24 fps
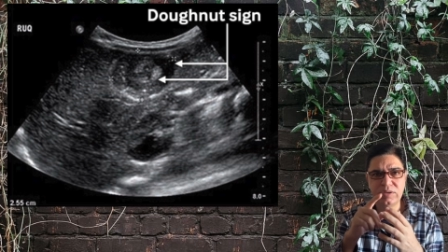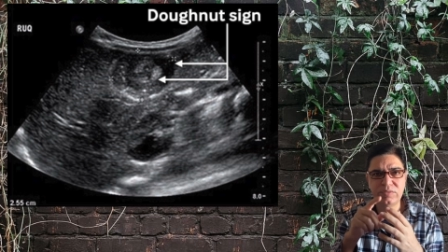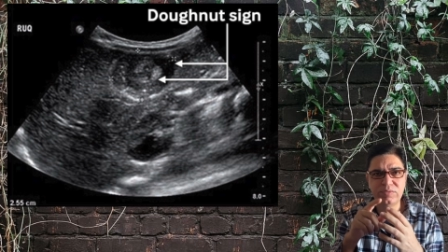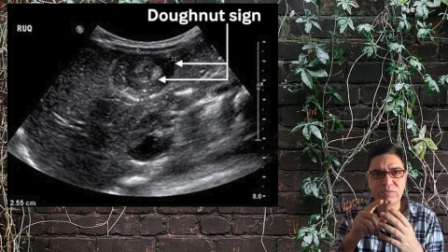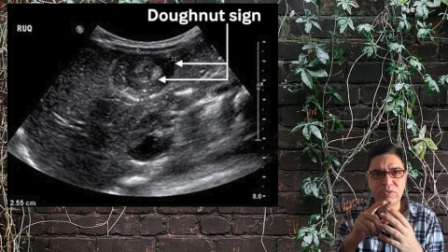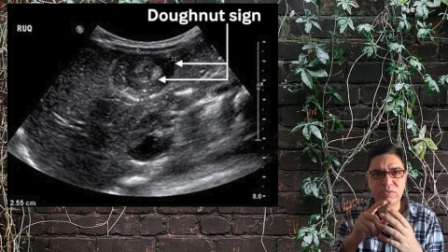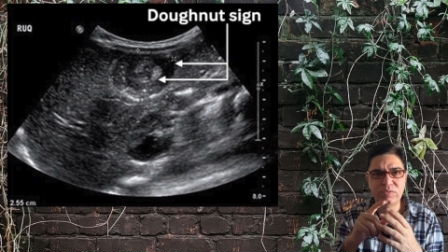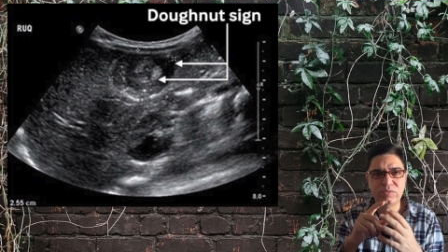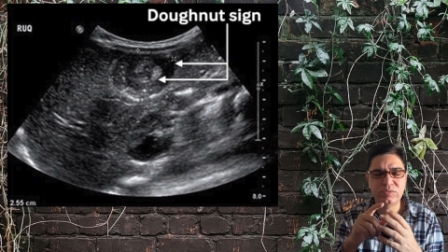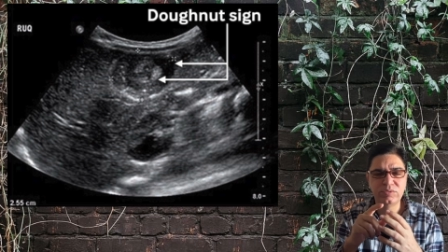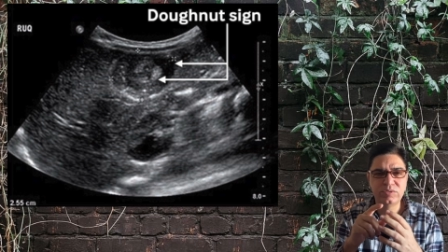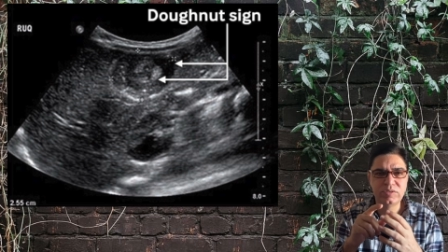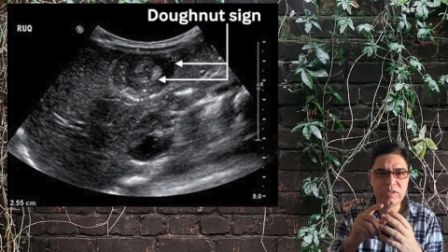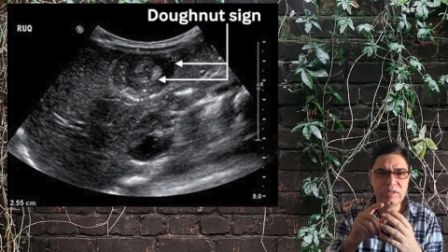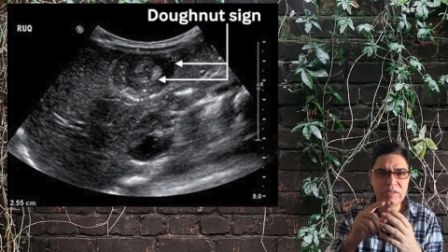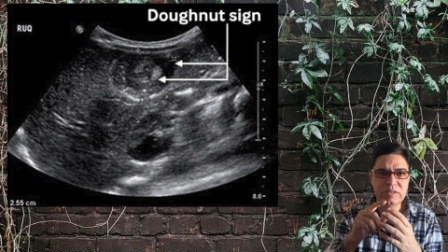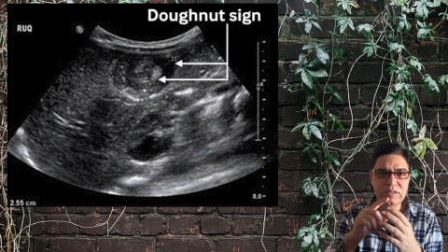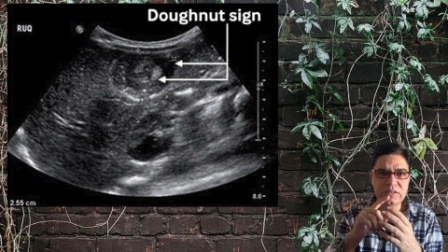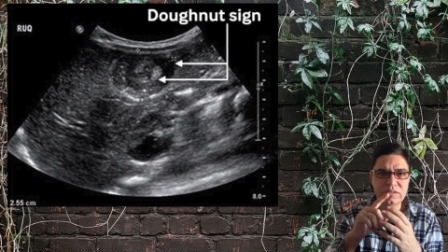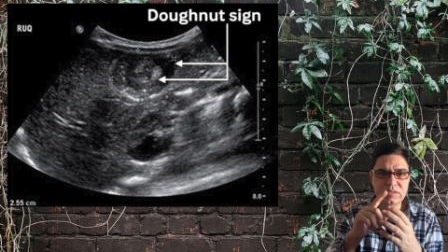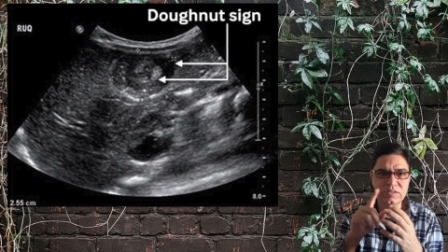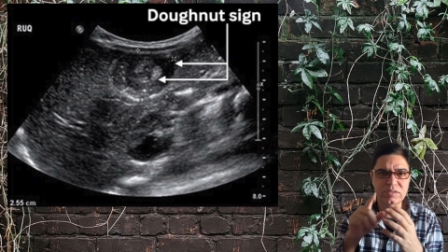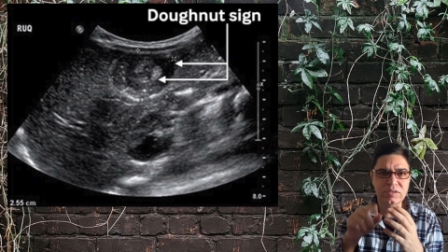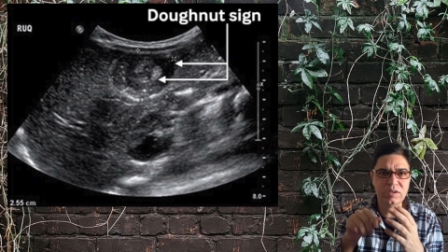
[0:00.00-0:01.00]
if you see
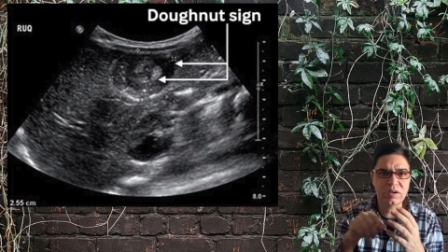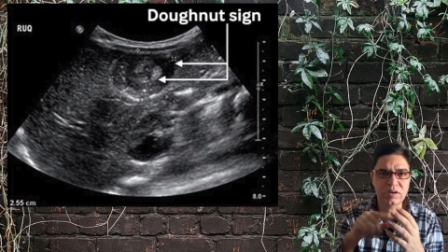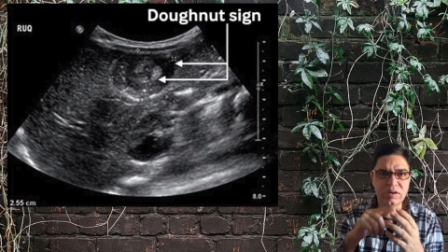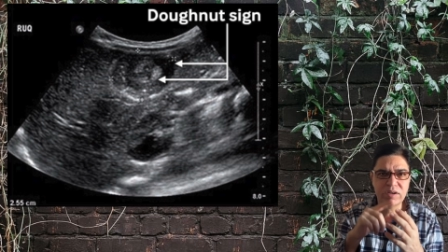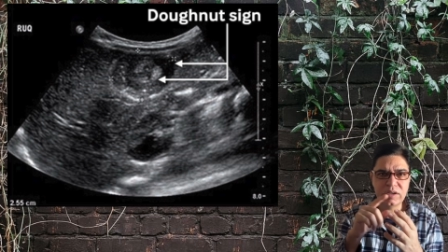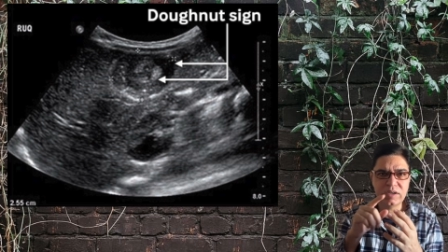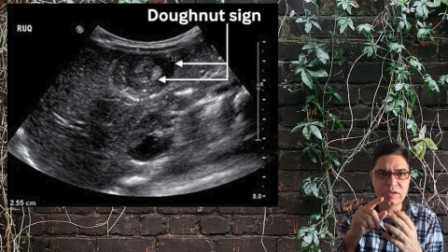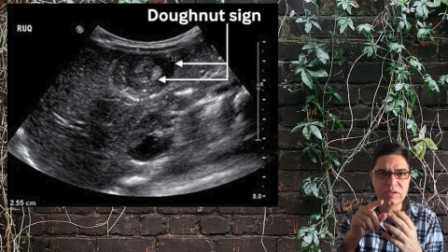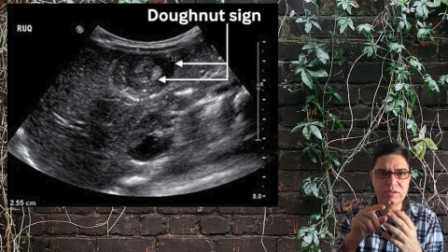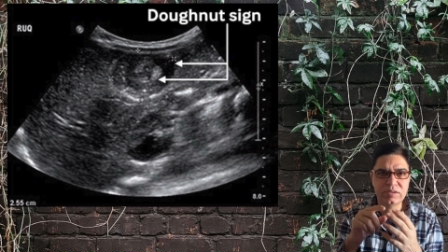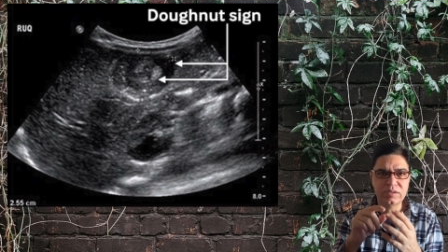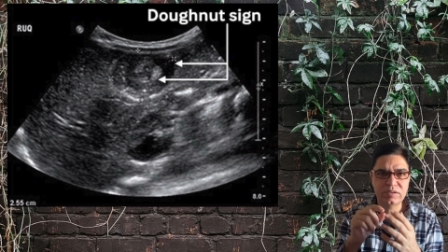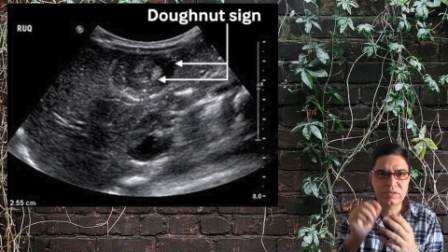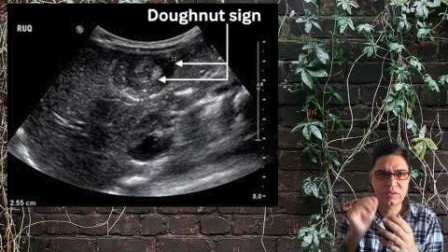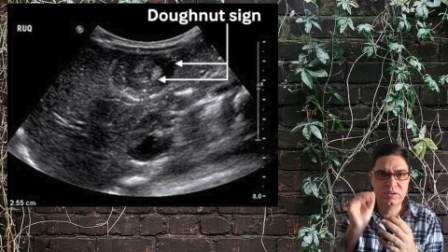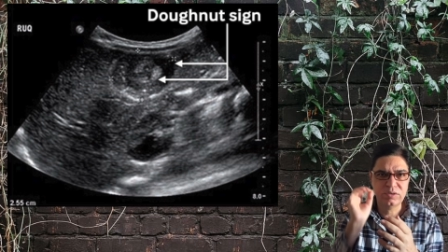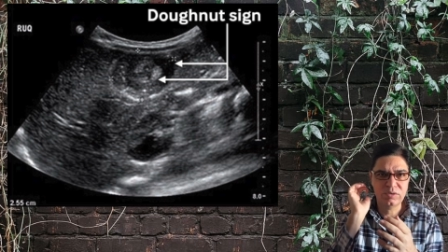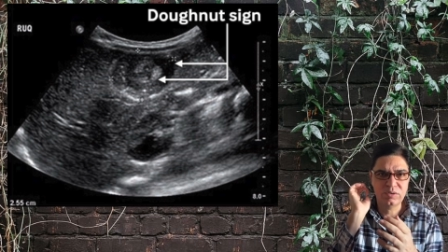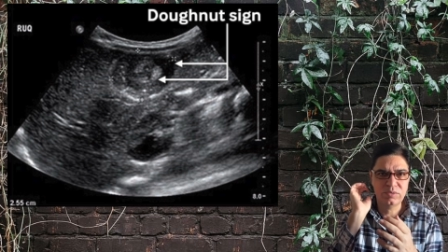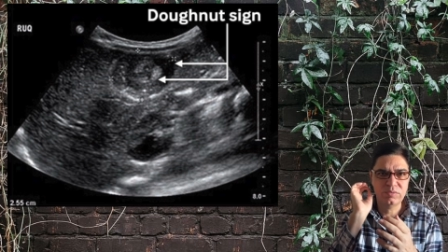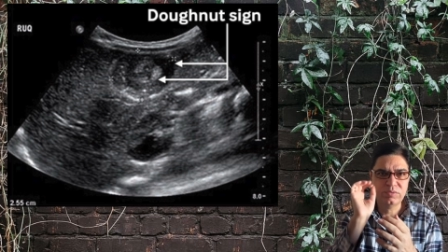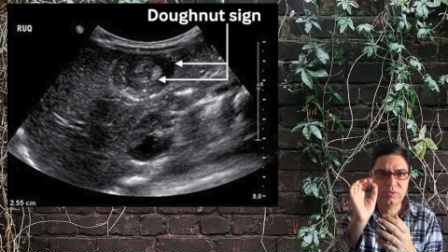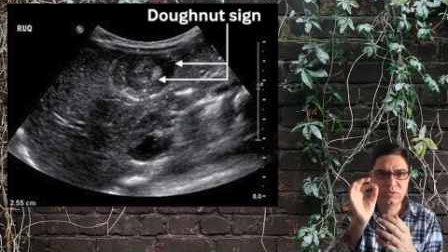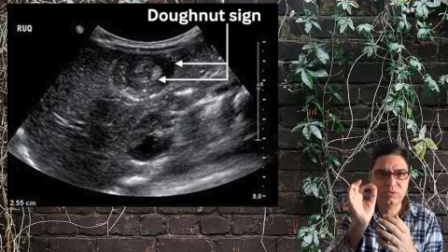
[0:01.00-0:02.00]
this target,
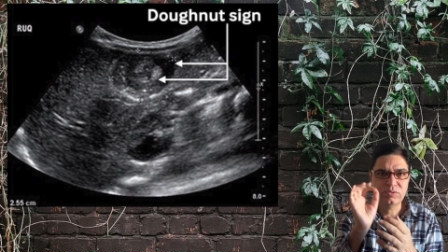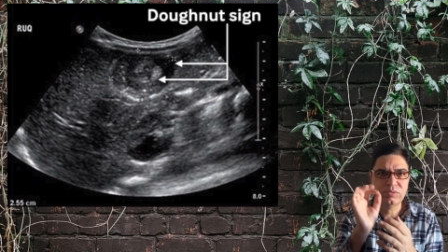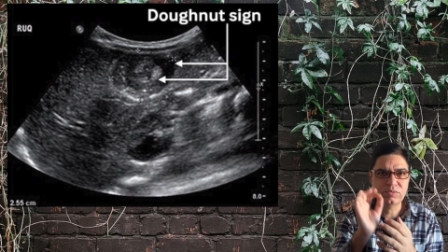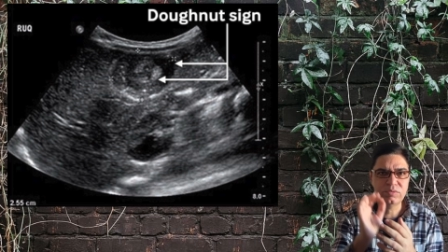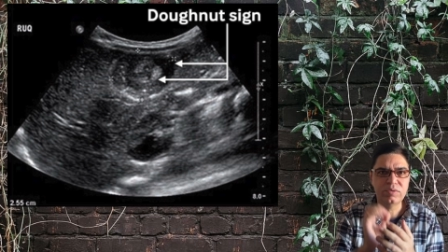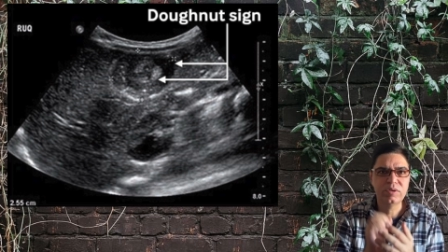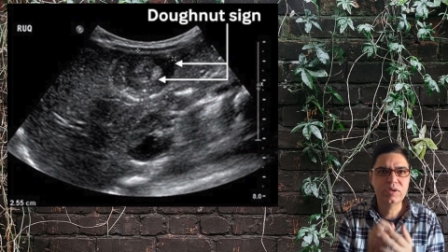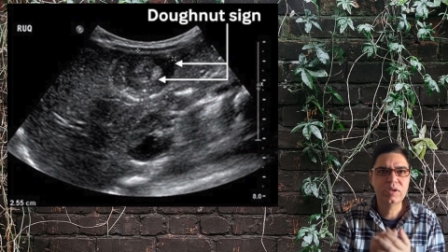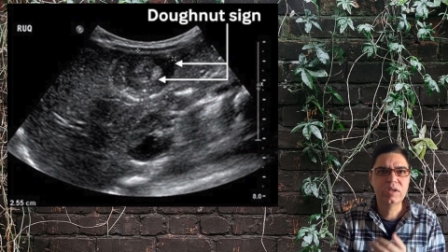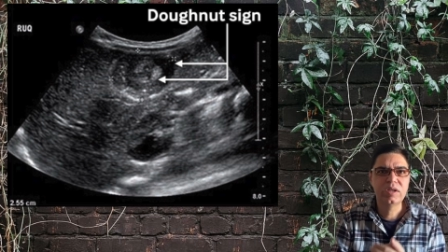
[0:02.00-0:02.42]
you know,